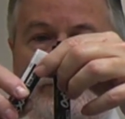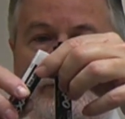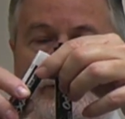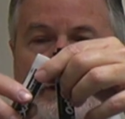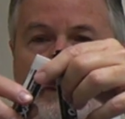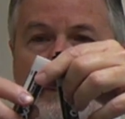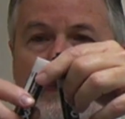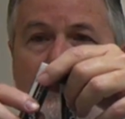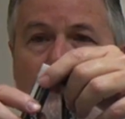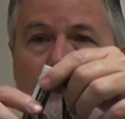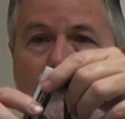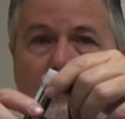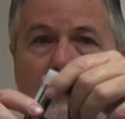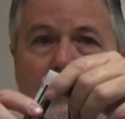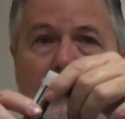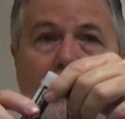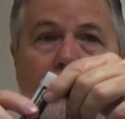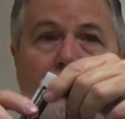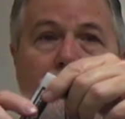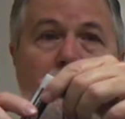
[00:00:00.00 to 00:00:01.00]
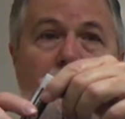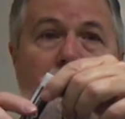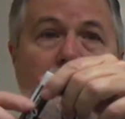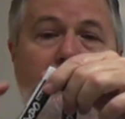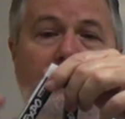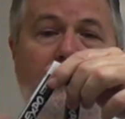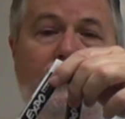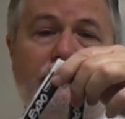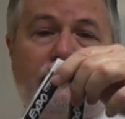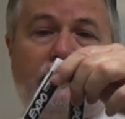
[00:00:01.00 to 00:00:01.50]
cut it, when the
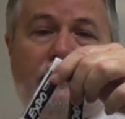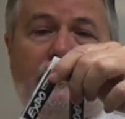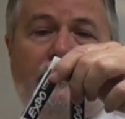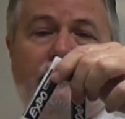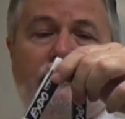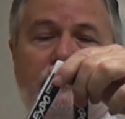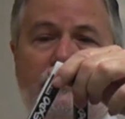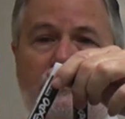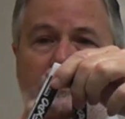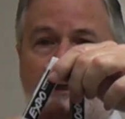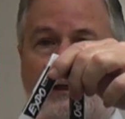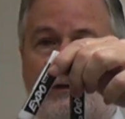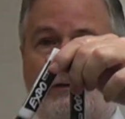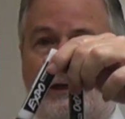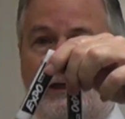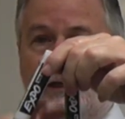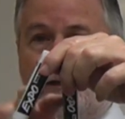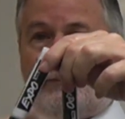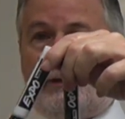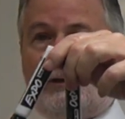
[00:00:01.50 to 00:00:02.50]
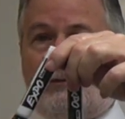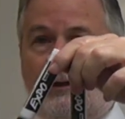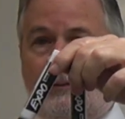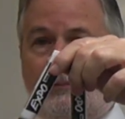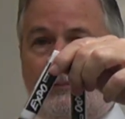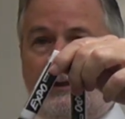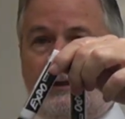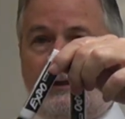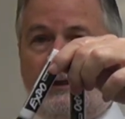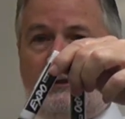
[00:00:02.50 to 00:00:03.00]
helicase cuts it, now I have my
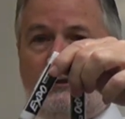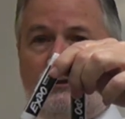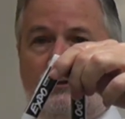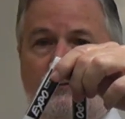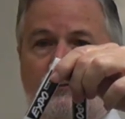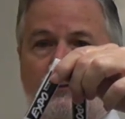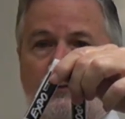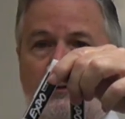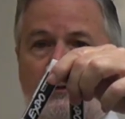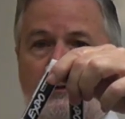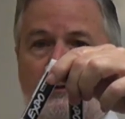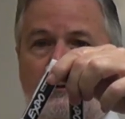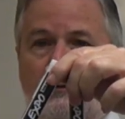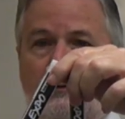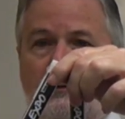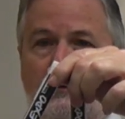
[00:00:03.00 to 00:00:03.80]
replication fork.